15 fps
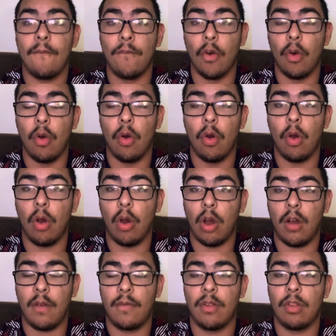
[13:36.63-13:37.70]
full
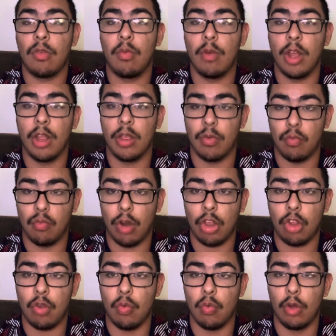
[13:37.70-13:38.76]
offense with
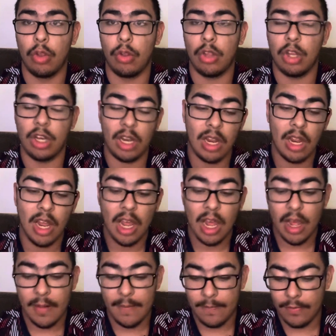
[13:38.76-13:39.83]
Russell Wilson.
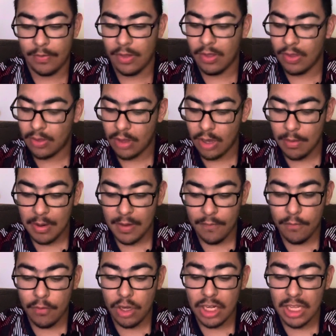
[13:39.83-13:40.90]
It's going to be a
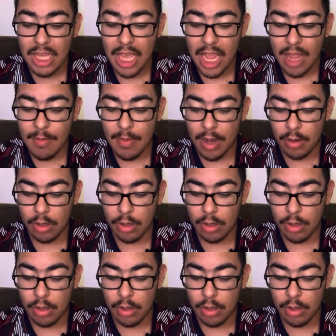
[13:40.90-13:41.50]
fun game.